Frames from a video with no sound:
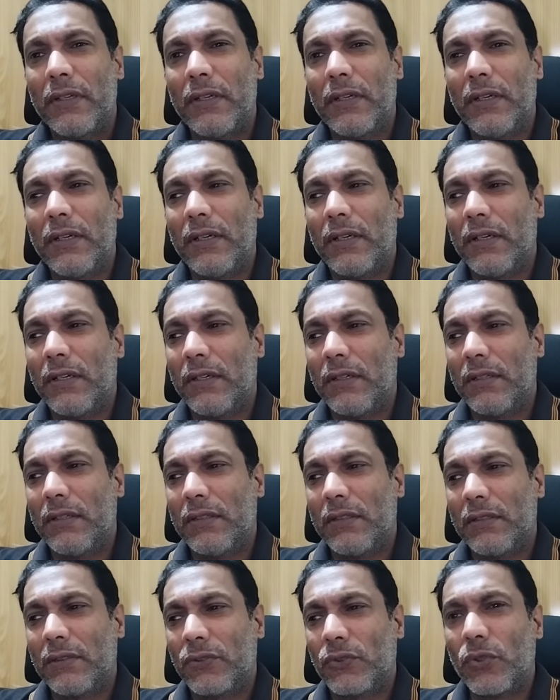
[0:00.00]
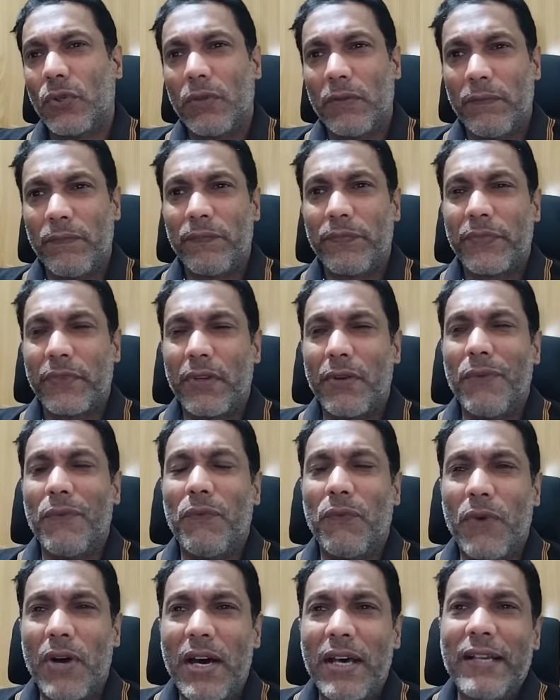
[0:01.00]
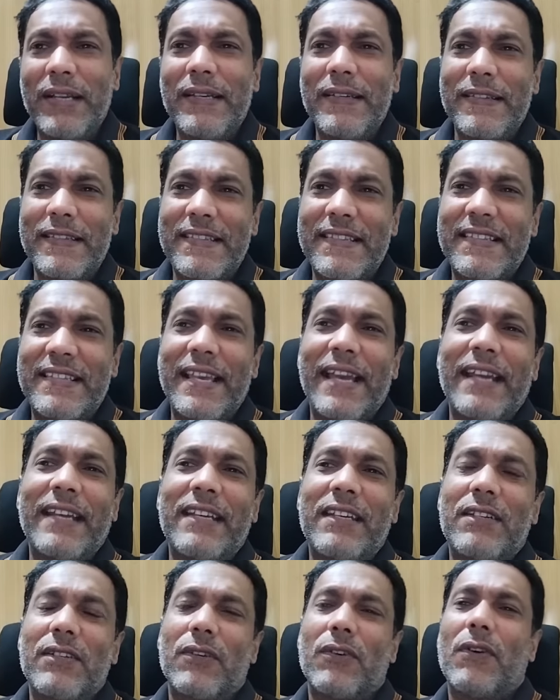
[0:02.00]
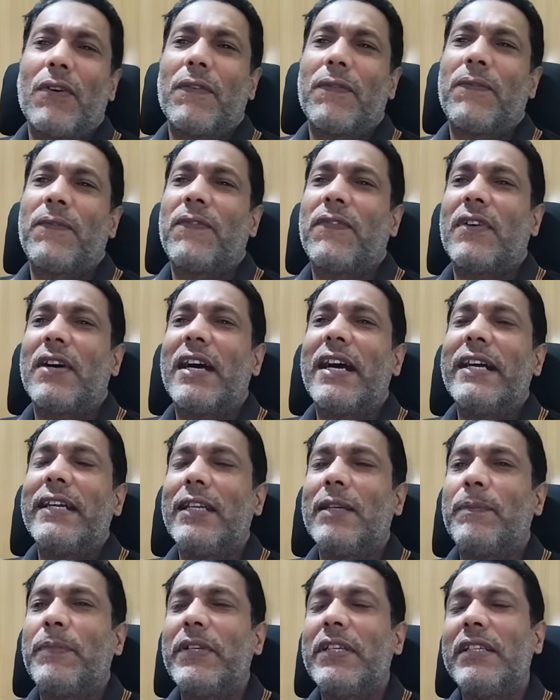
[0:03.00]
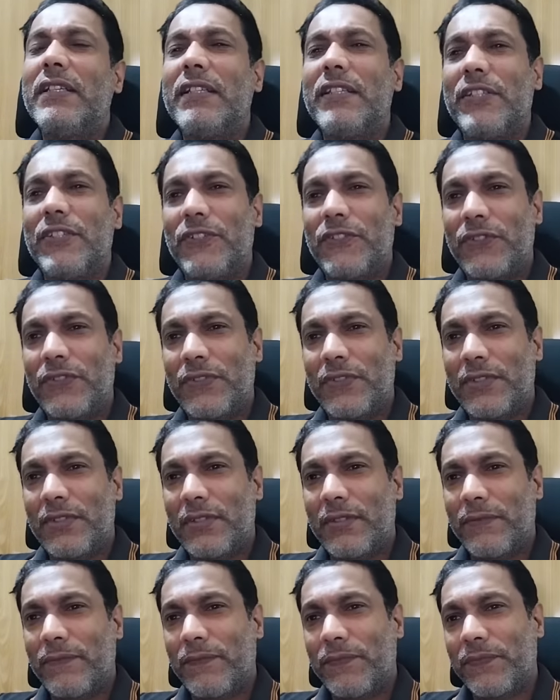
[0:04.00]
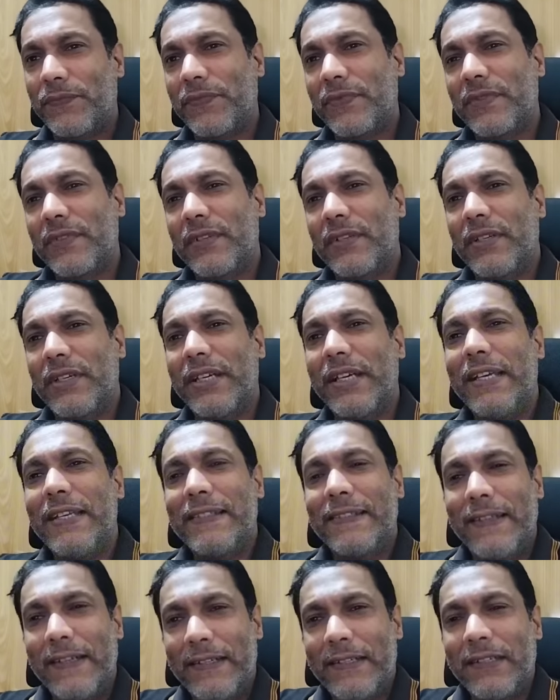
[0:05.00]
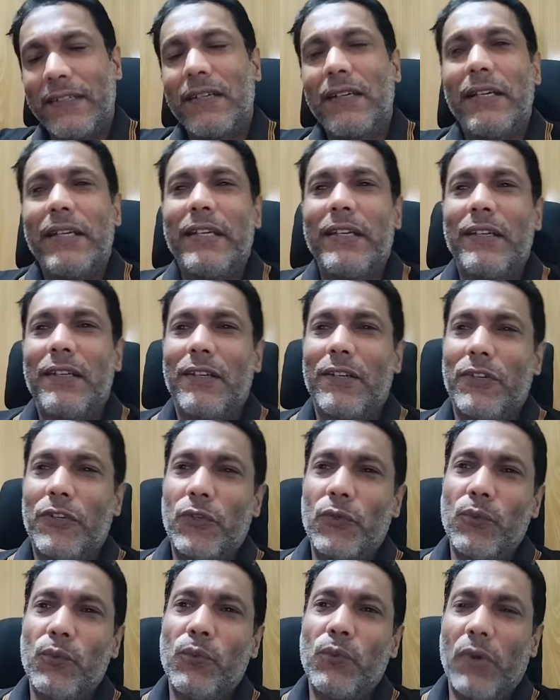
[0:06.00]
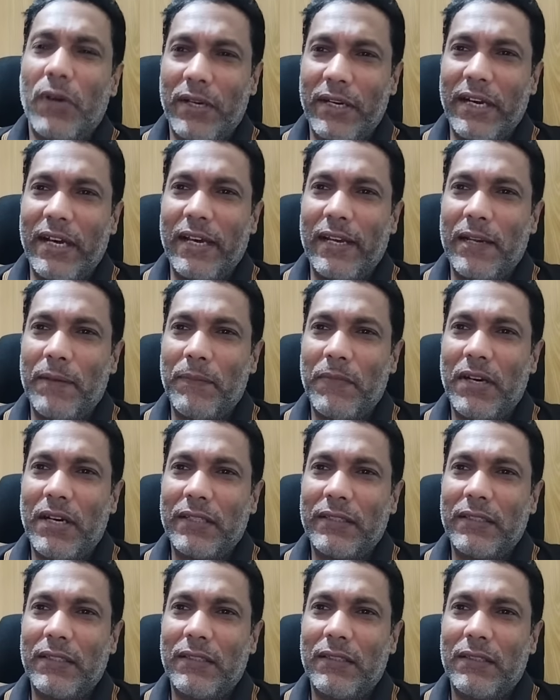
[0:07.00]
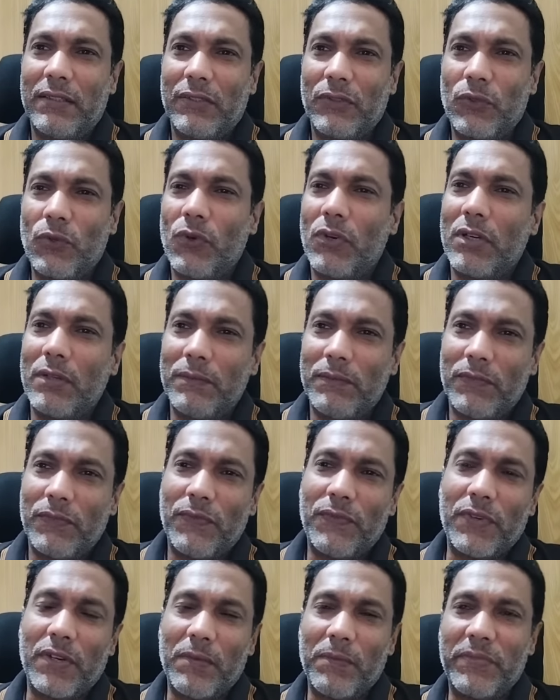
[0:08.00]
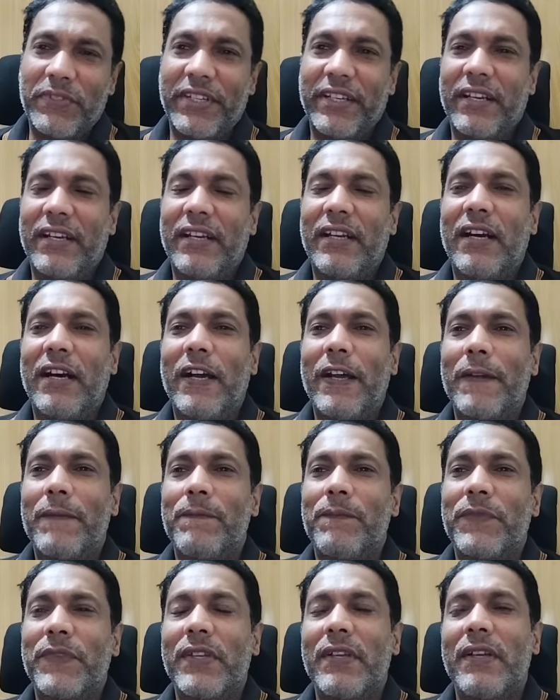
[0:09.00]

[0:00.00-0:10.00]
So one set of IDPs is returning to Raya Alamata Koram from Tigray.